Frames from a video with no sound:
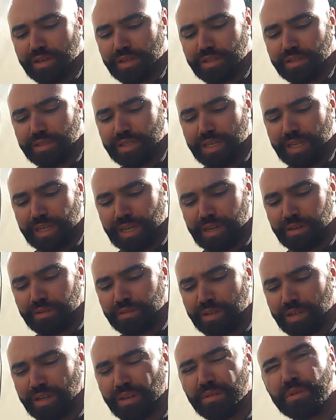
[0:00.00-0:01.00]
need to take
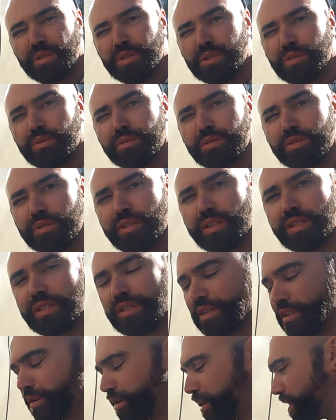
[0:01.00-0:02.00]
out and which tools you need
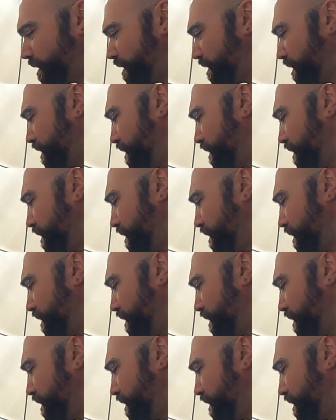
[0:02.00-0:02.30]
to do it.